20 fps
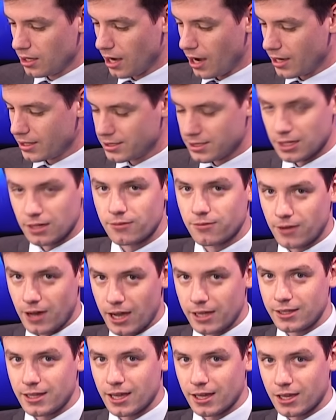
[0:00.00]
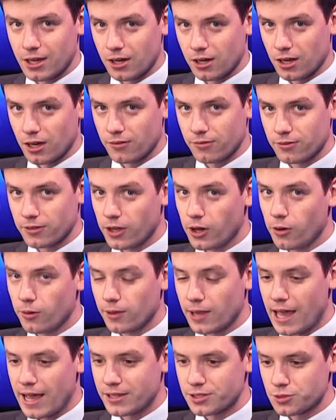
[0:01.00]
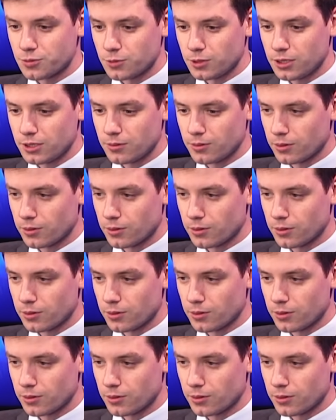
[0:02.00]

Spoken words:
identified that cutoff low last week,